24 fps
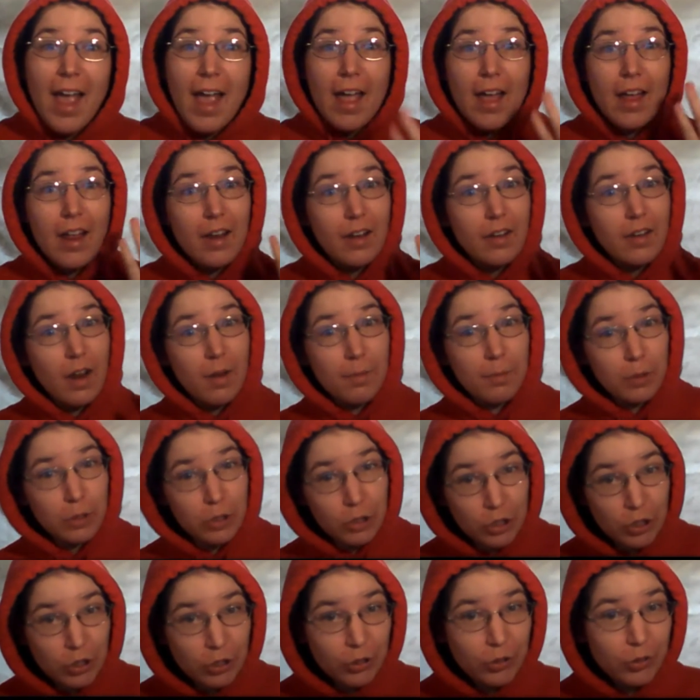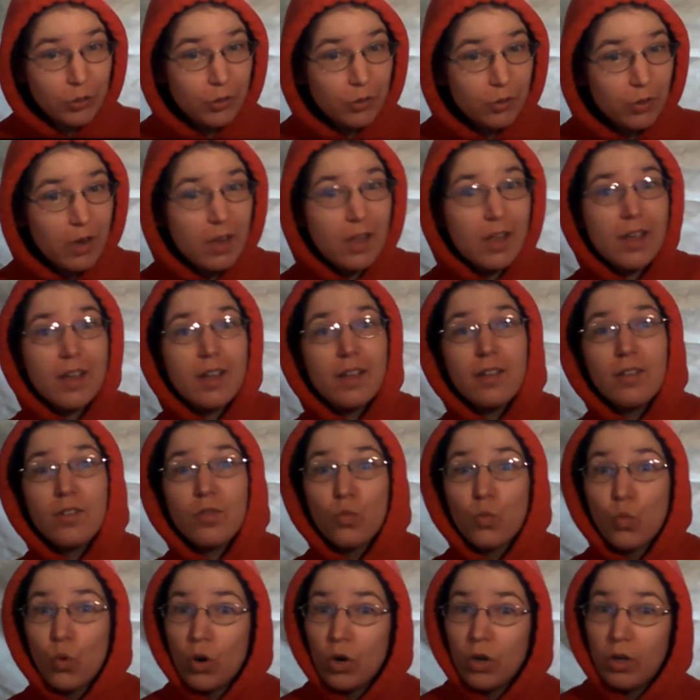And number 2
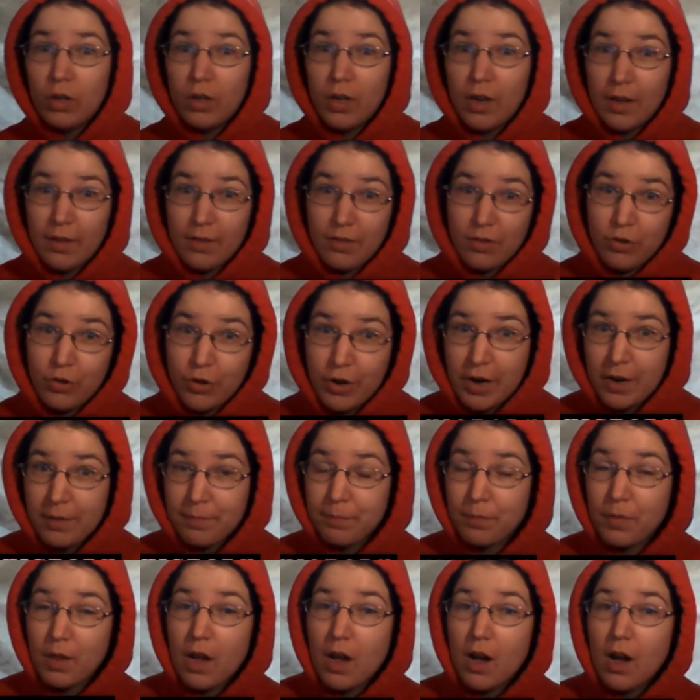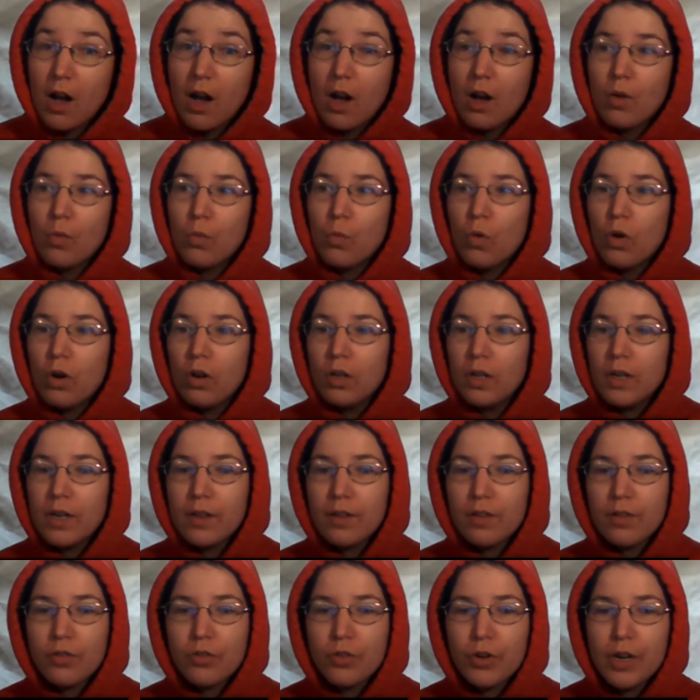is world history. World
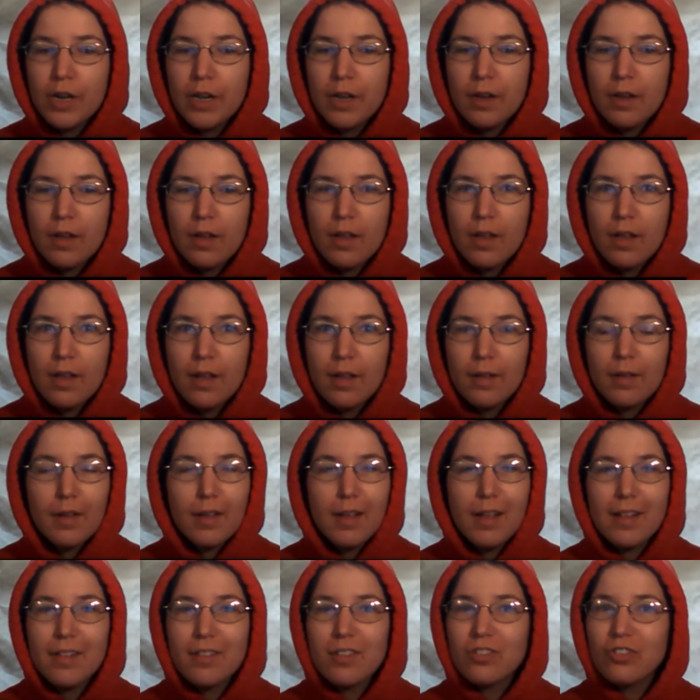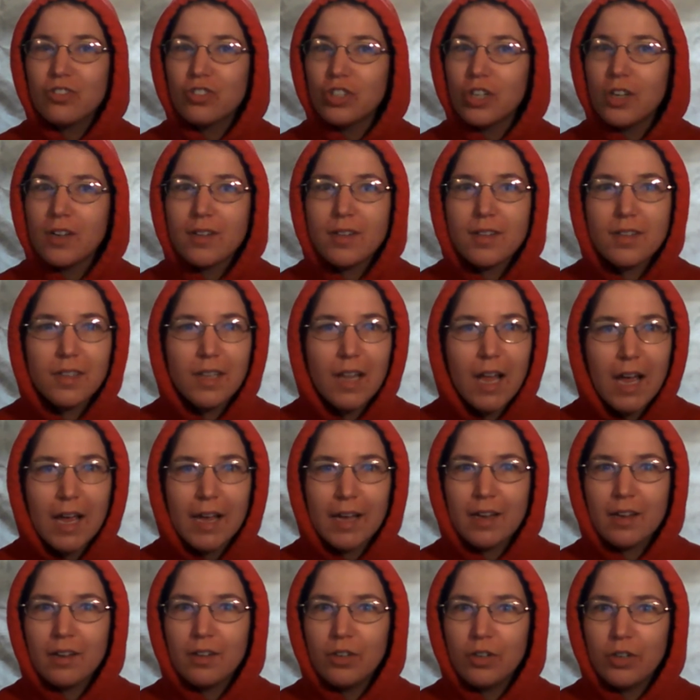history is just
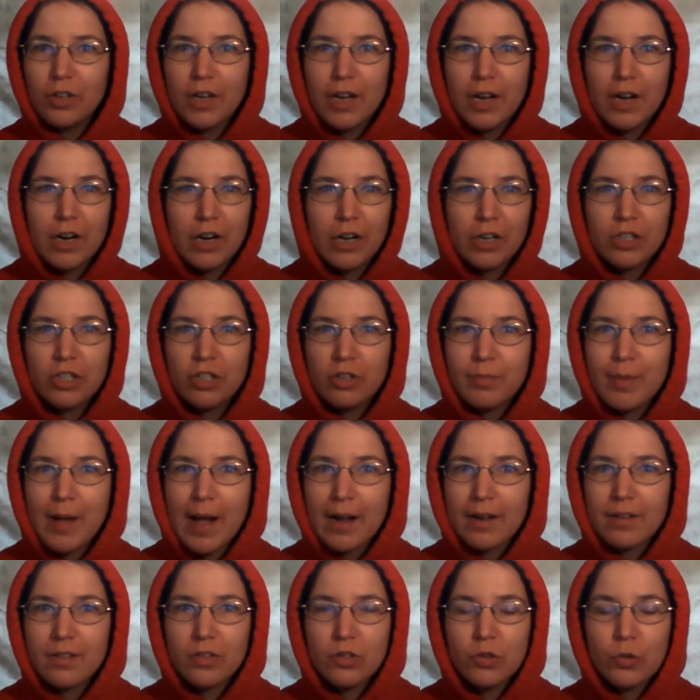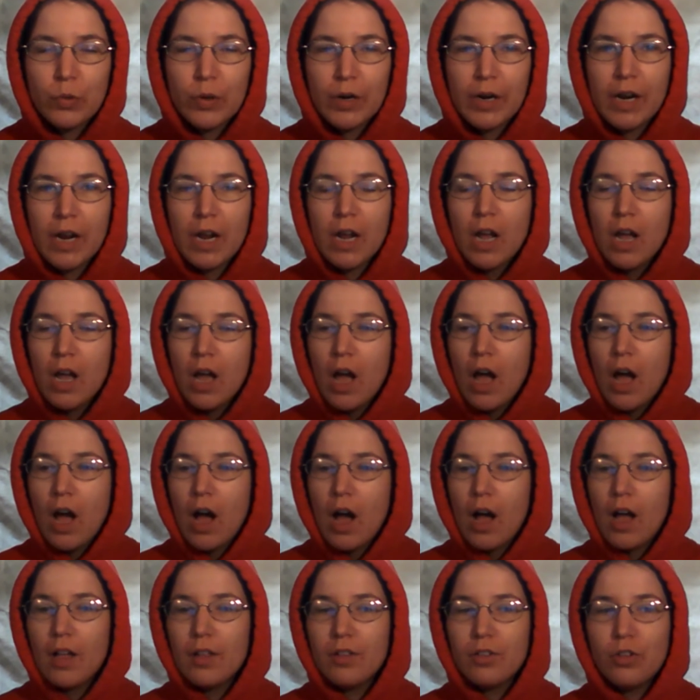like your character backstory.
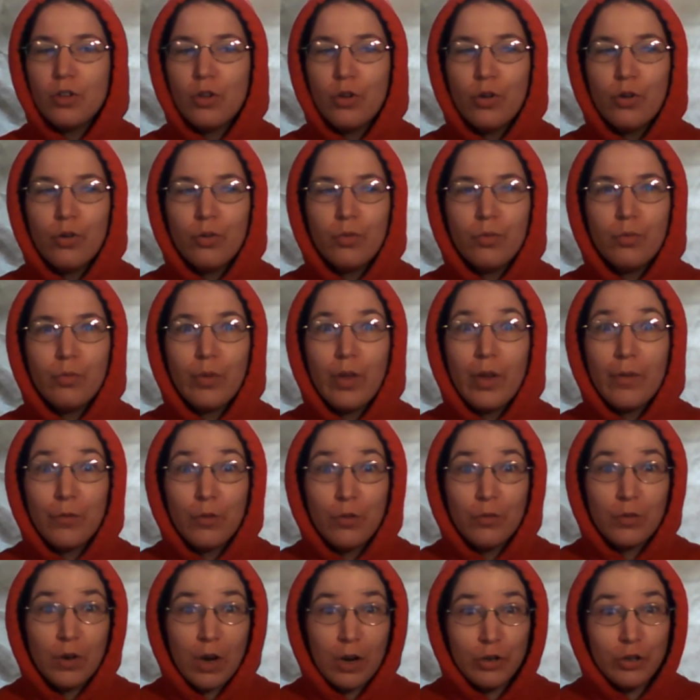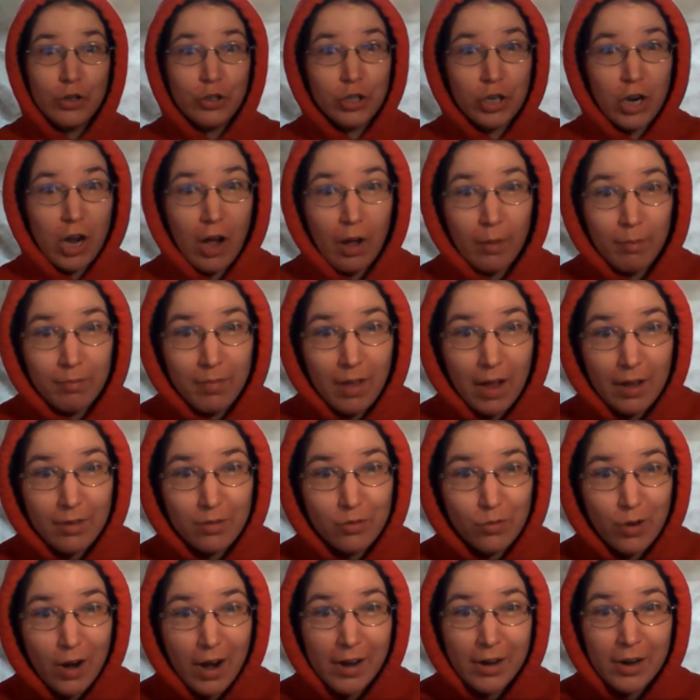If you've done your job
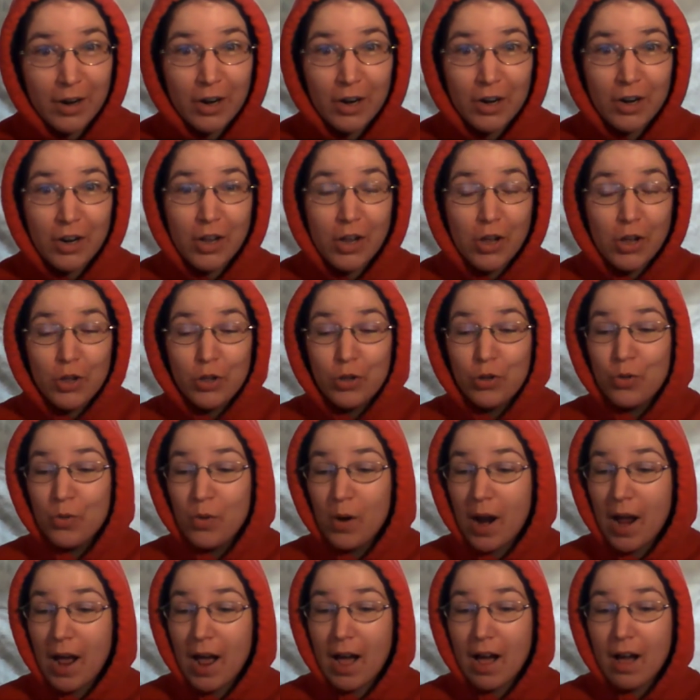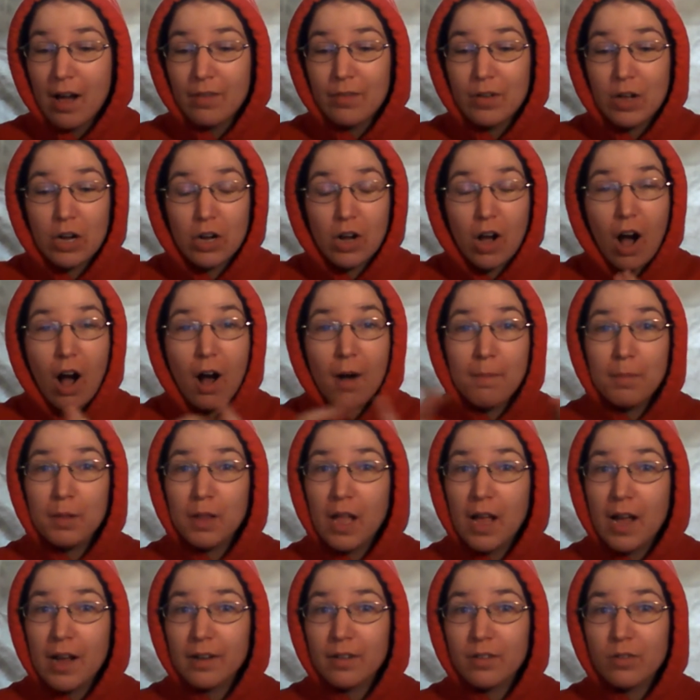as a writer, you have a
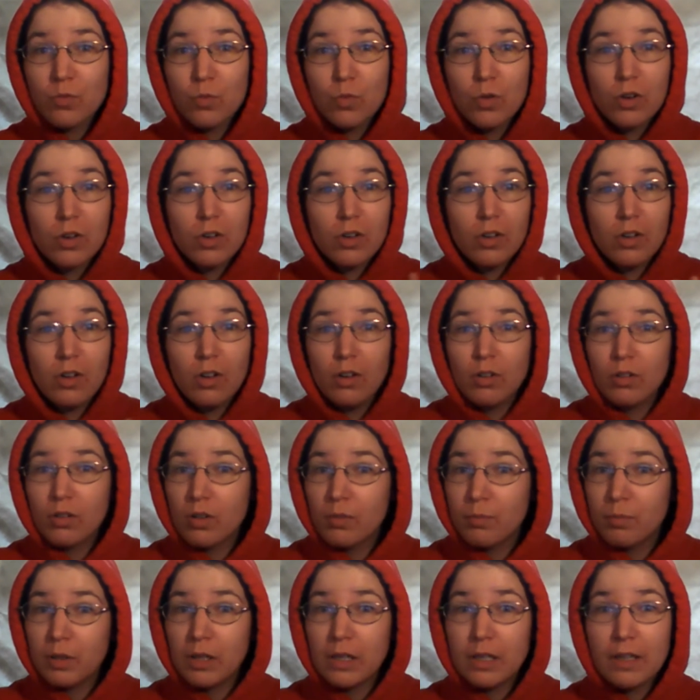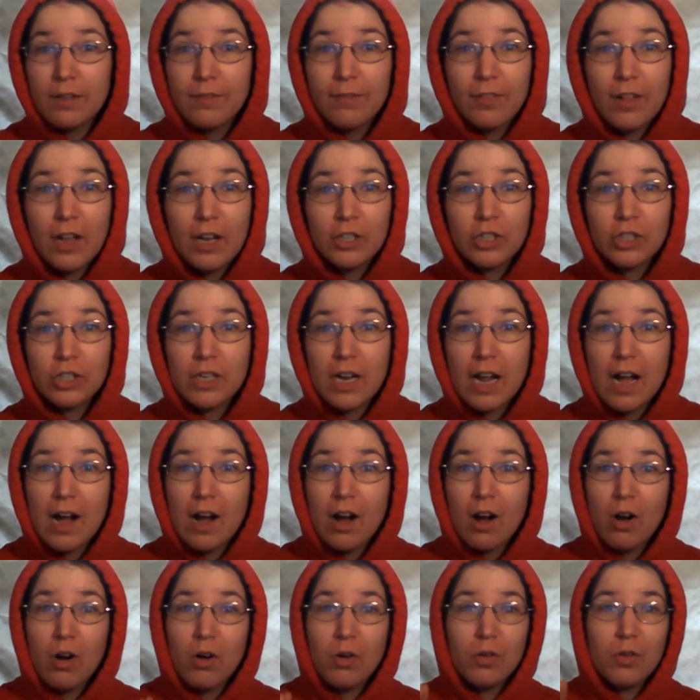complex world, completely fleshed
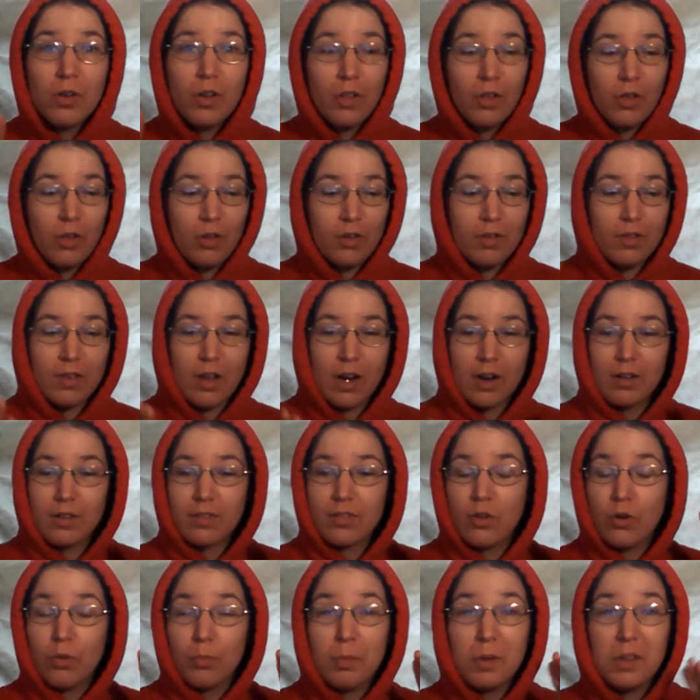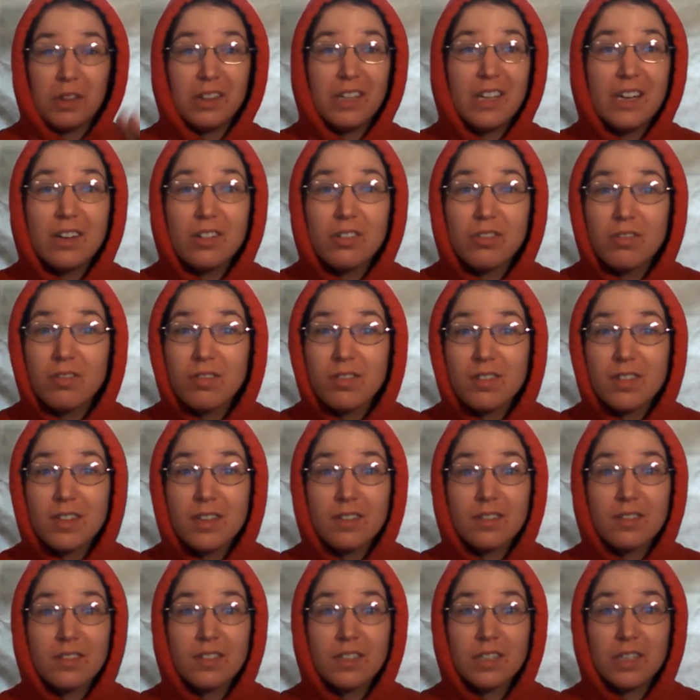out. It's got its own political
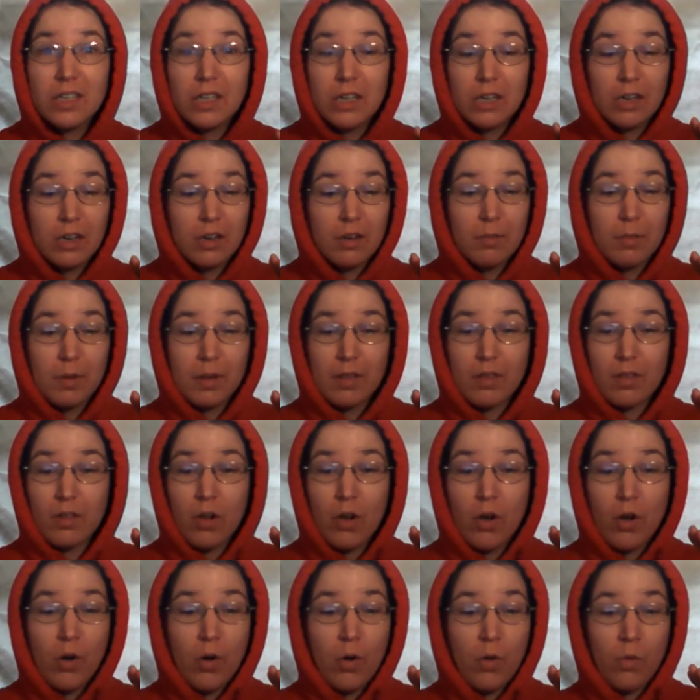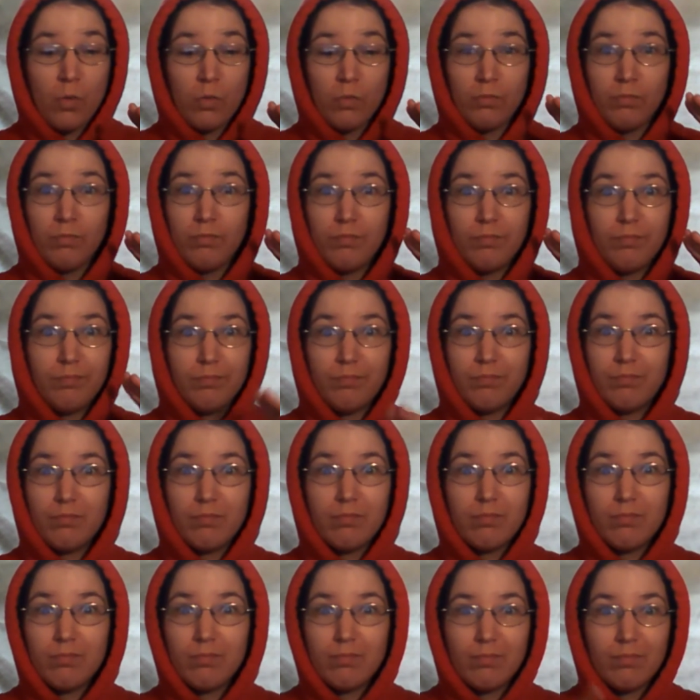system, its own
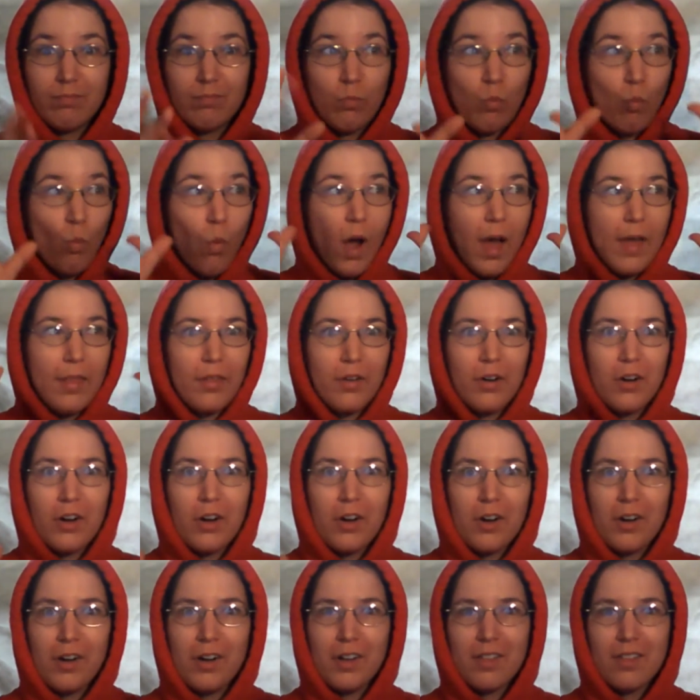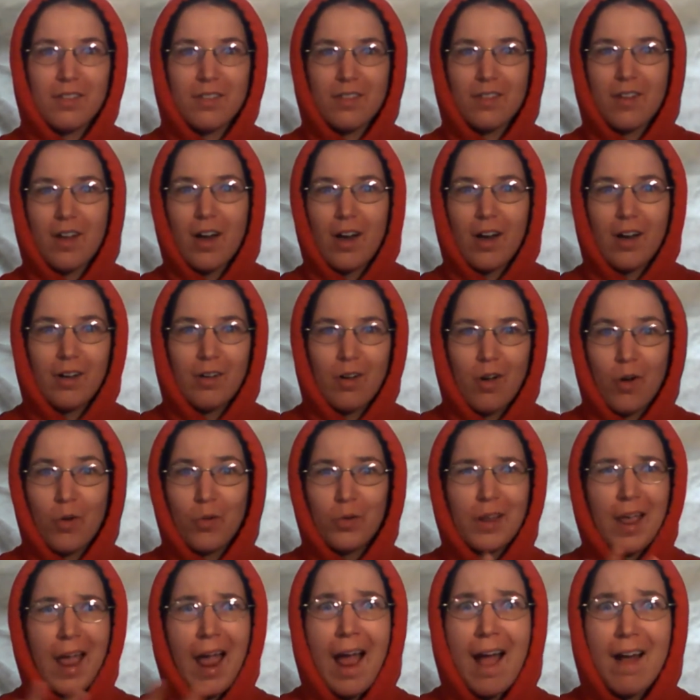weather, its
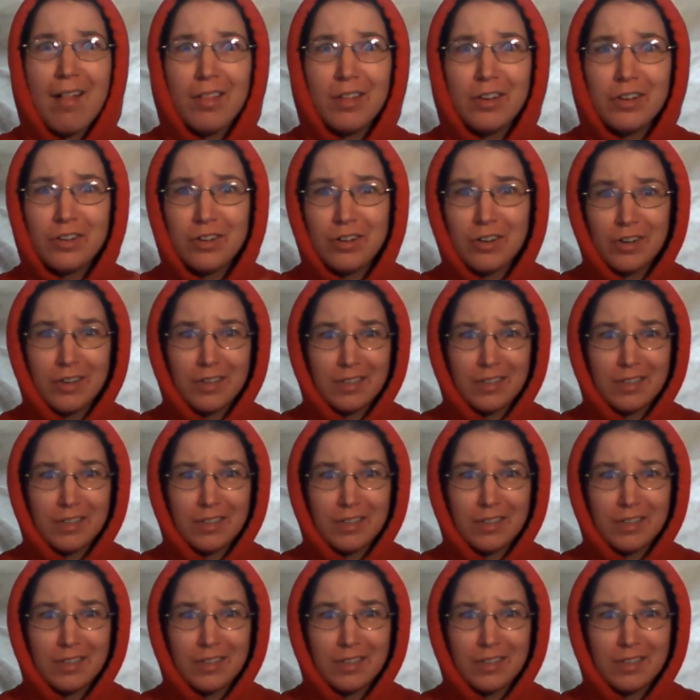own calendar